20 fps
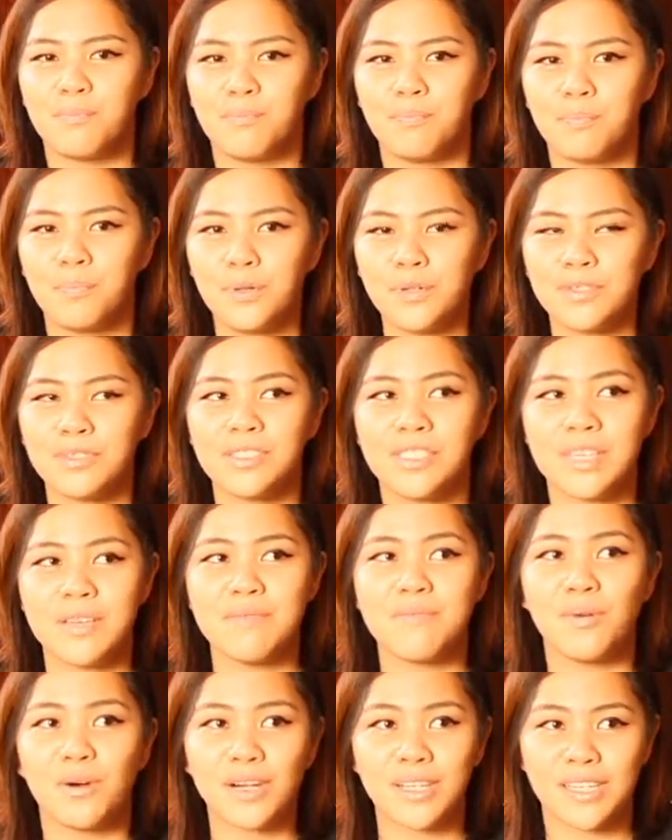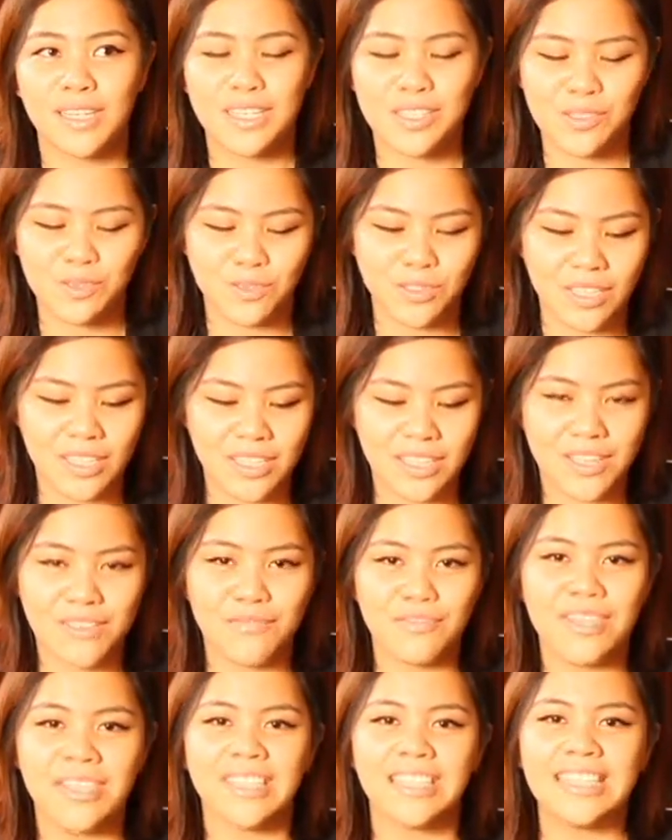puts importance to the
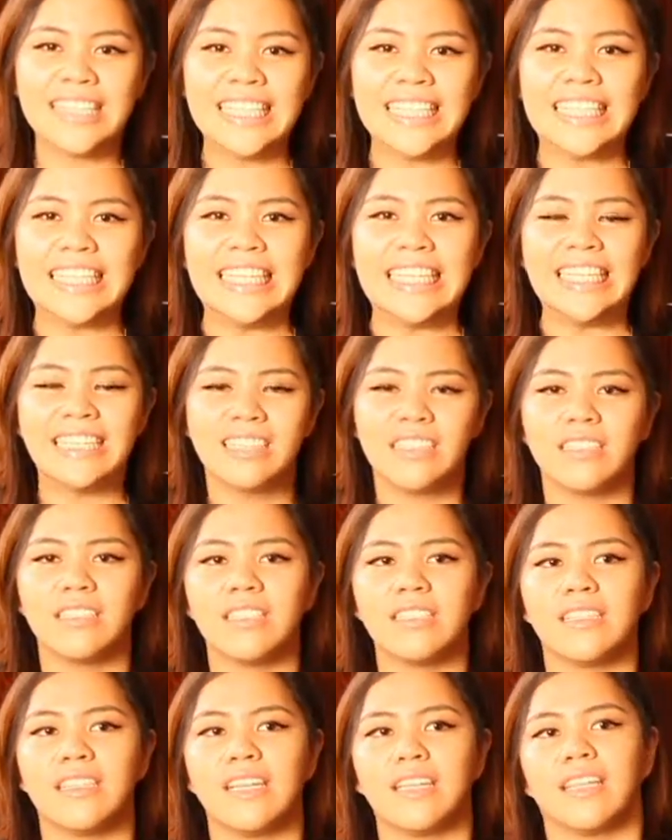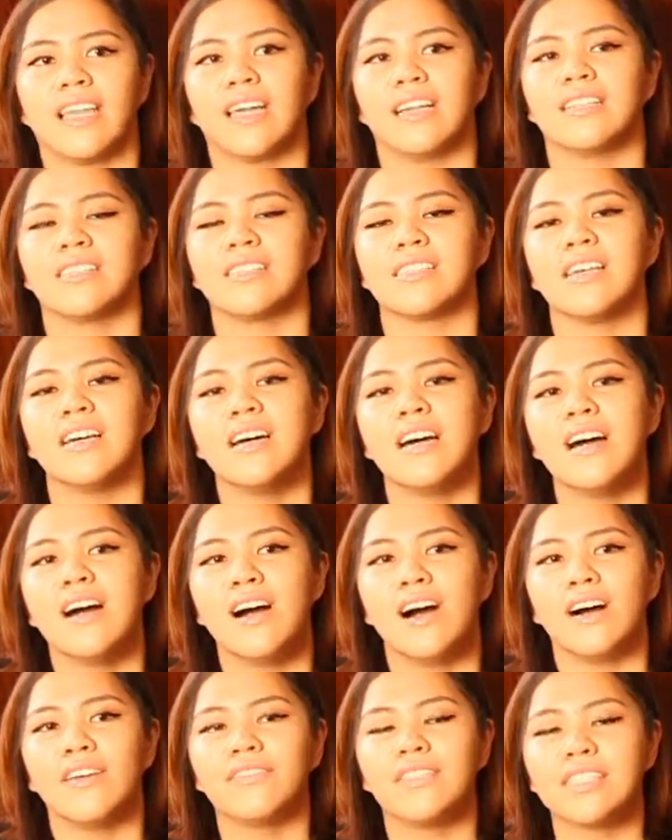different nitty-gritty details
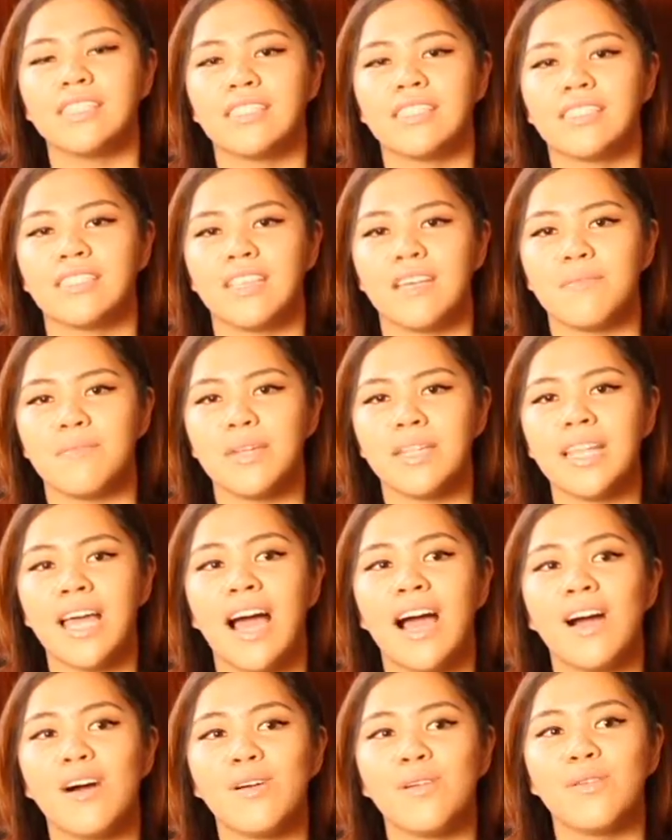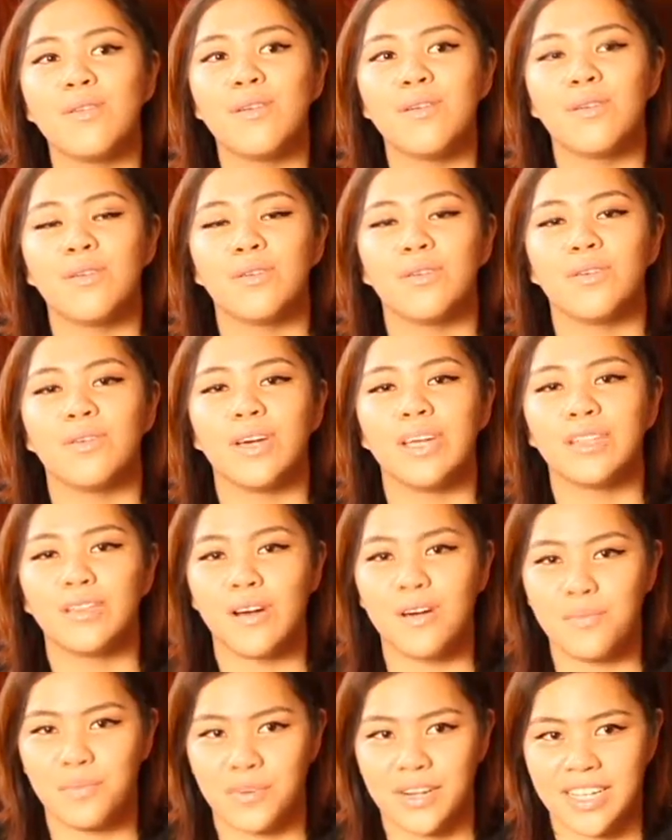of the system and how it
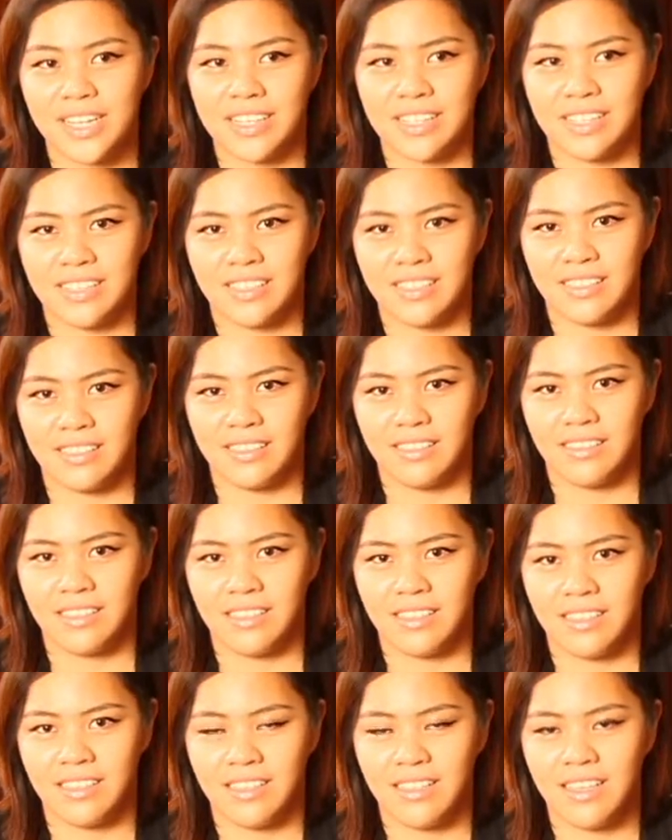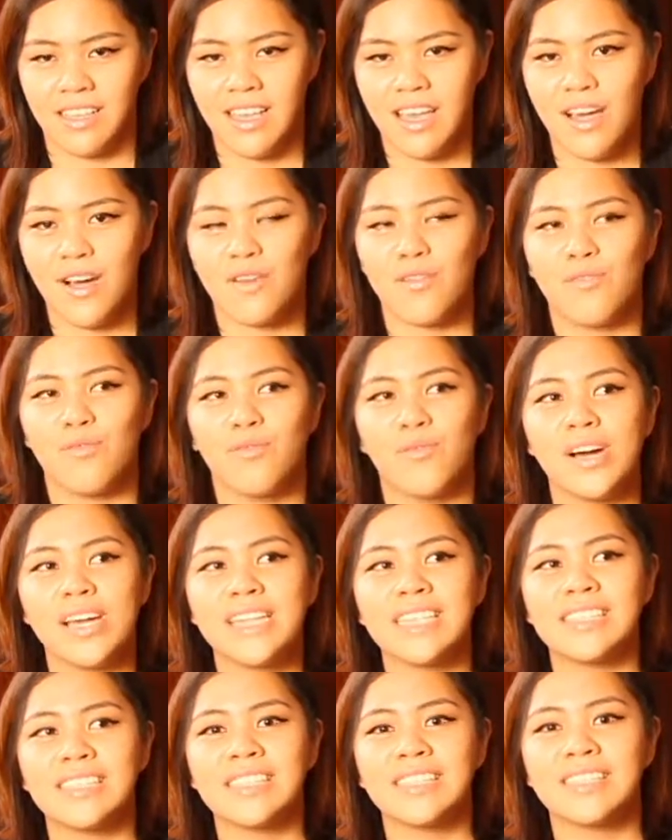operates, why
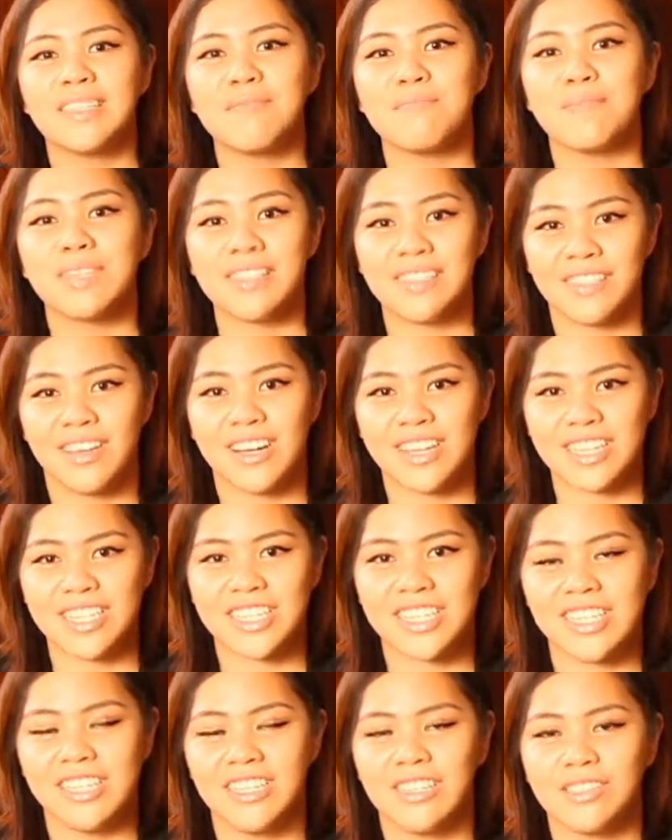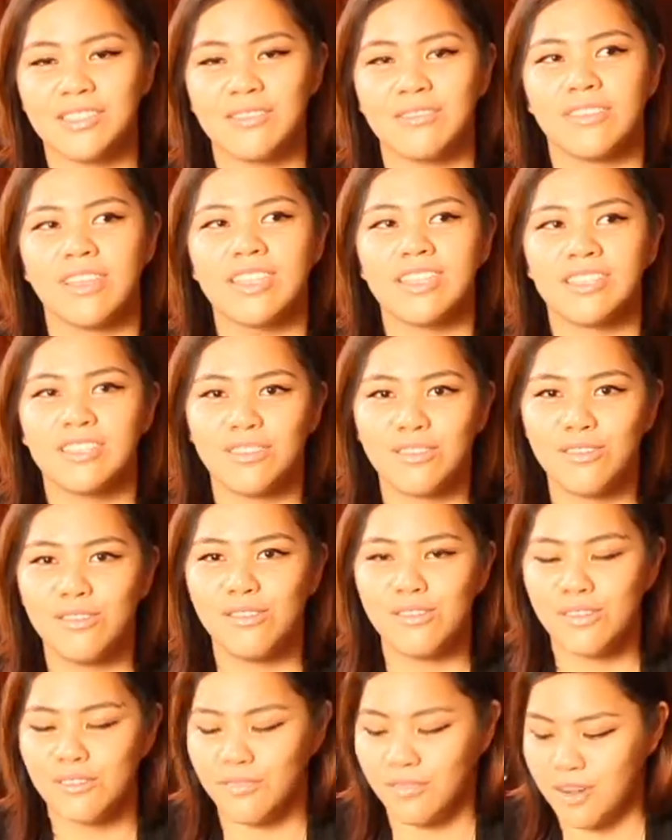a system is such. So that's the
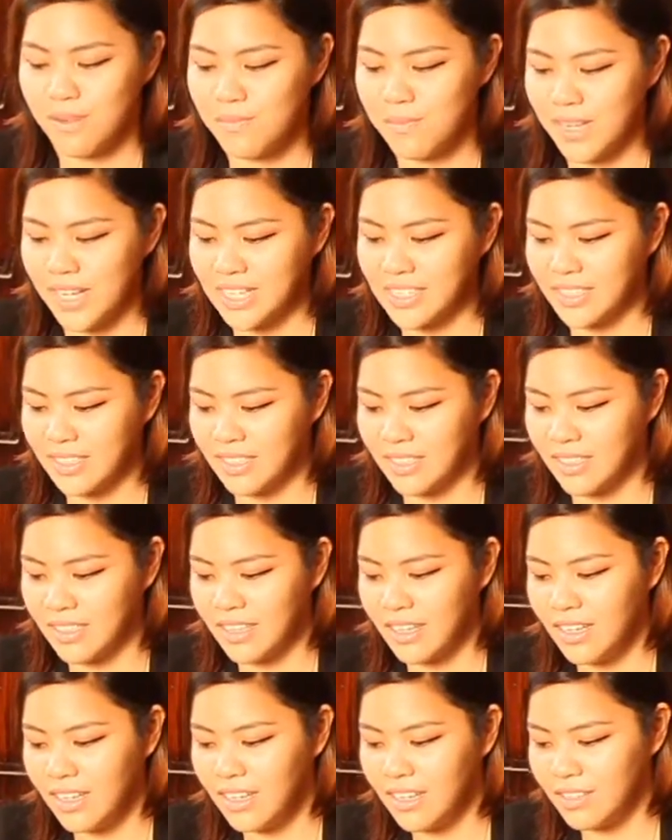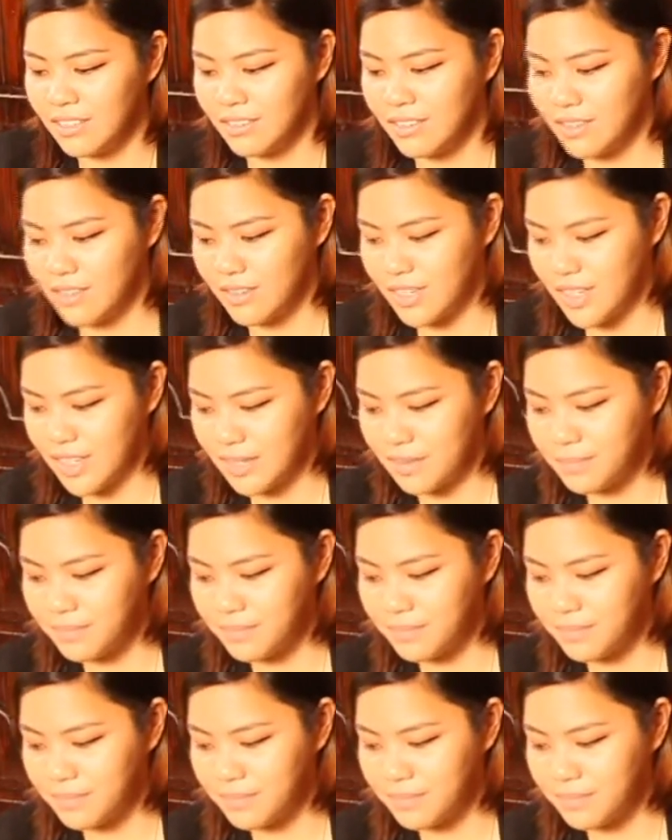goal of complexity theory.